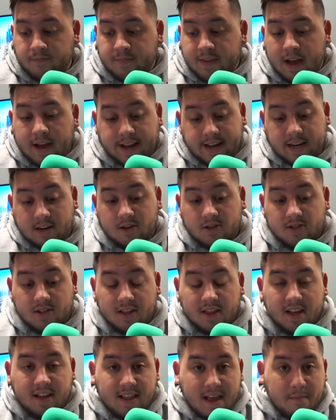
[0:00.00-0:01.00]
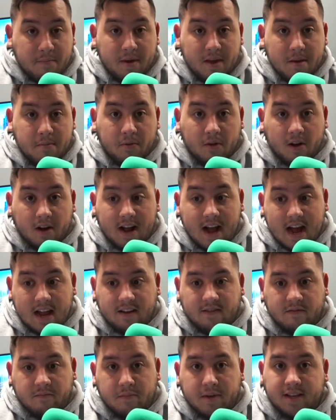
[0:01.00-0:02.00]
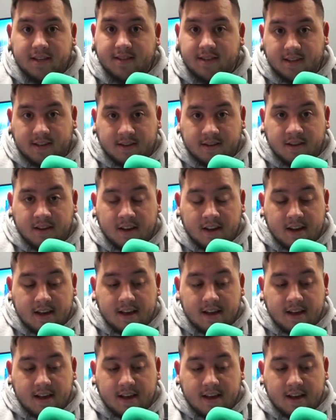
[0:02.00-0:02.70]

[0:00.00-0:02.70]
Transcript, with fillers: Now here's the thing that people are kind of missing.